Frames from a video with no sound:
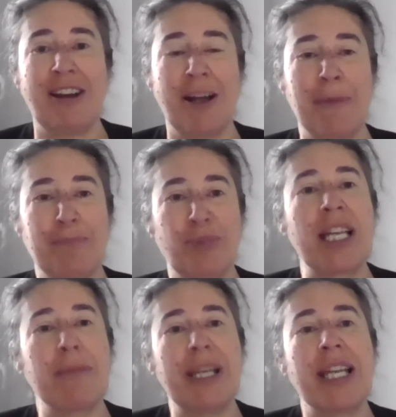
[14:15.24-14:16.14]
um,
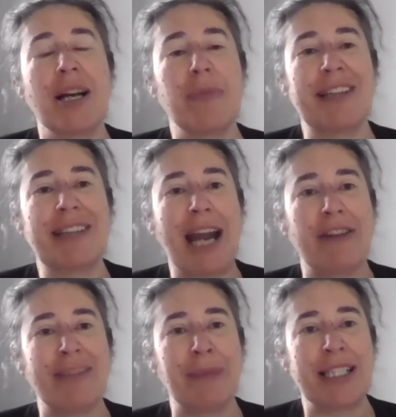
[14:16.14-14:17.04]
bringing, picking up this
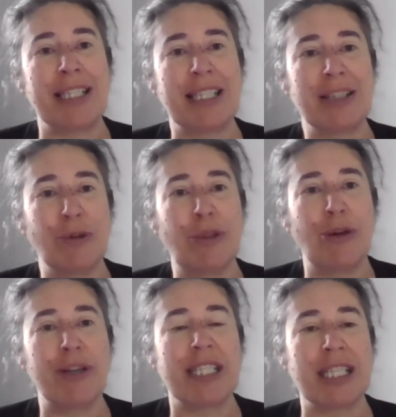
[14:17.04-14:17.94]
charismatic
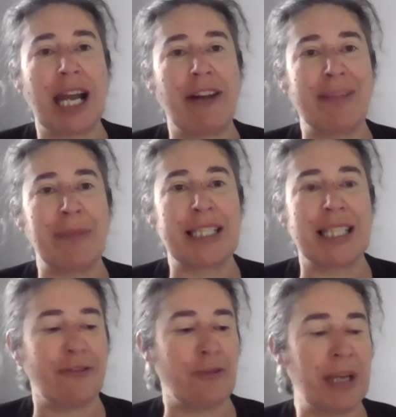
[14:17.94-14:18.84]
authority, charismatic
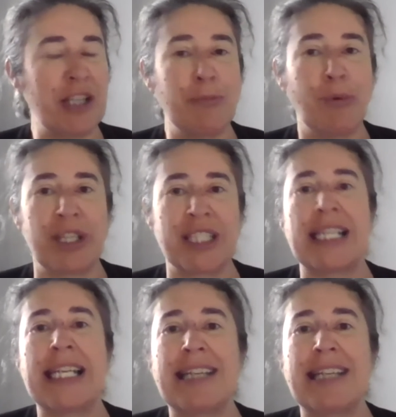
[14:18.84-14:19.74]
information point, and
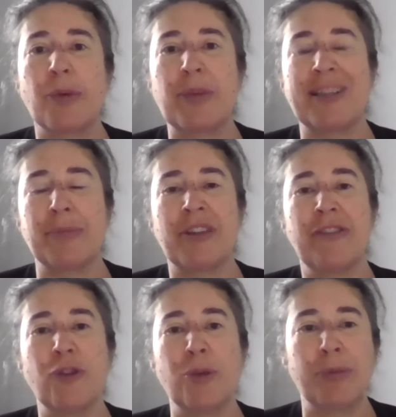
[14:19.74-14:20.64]
it links up with some of the
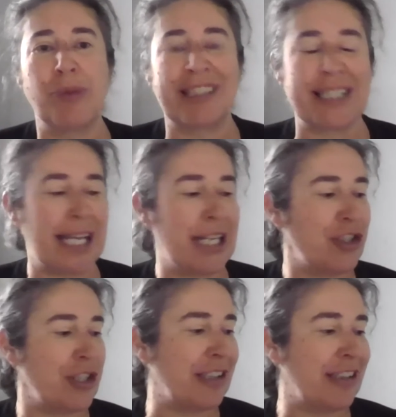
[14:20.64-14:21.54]
former
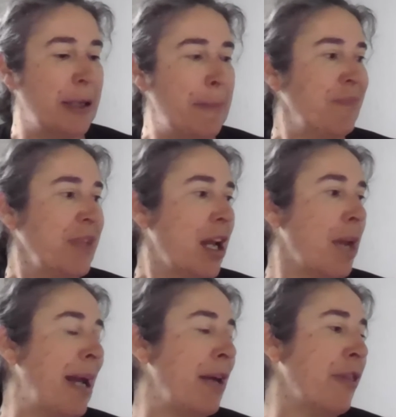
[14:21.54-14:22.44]
presentations
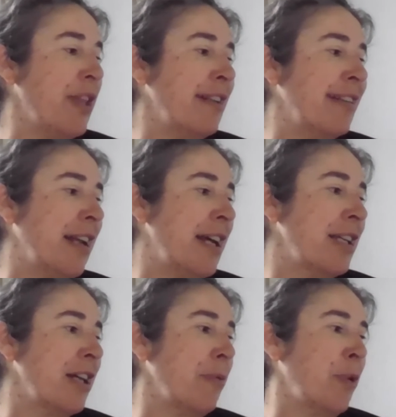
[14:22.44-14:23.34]
about things like
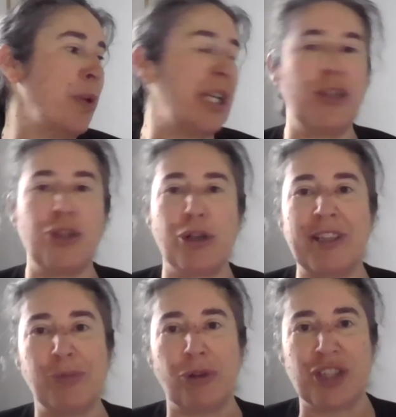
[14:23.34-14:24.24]
um, the
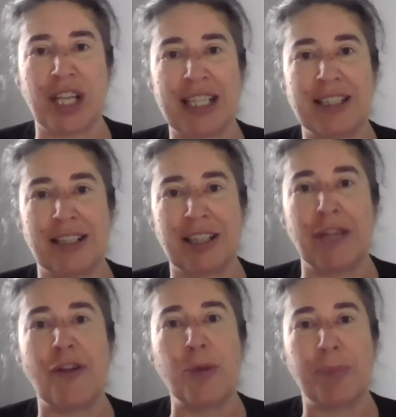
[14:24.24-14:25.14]
Wikijuris project and kind
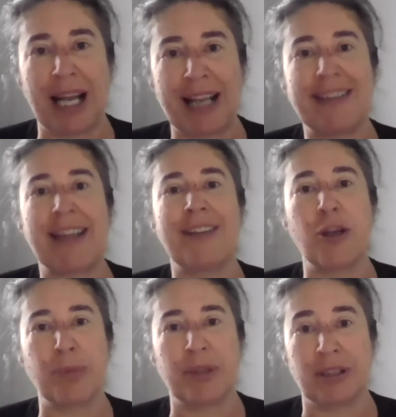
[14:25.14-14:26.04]
of open access,
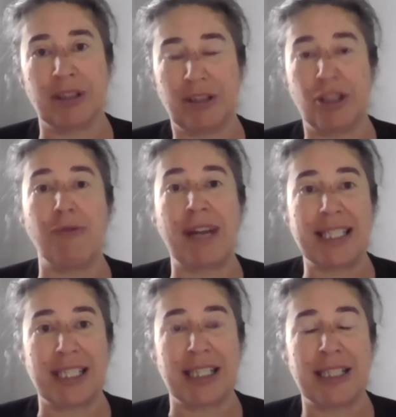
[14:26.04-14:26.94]
open
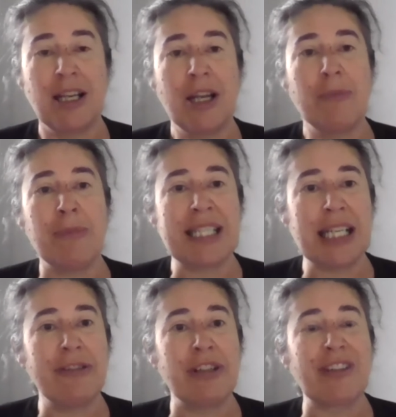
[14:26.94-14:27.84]
curated
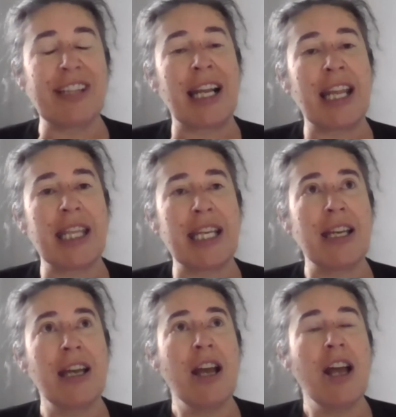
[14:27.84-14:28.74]
materials. And I think
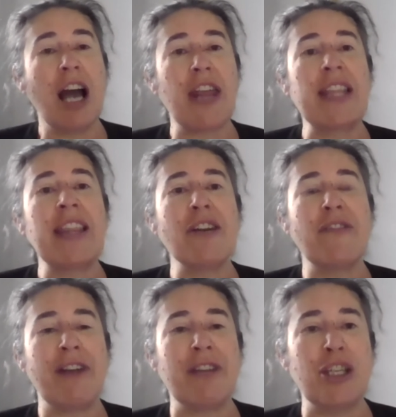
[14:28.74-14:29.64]
I think they are
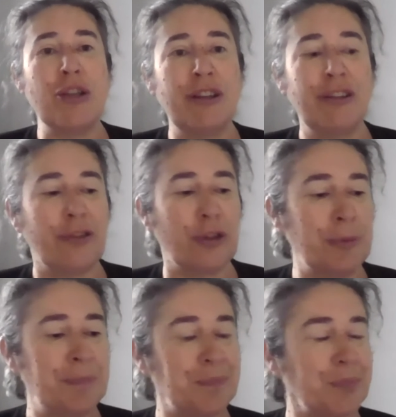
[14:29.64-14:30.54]
very useful.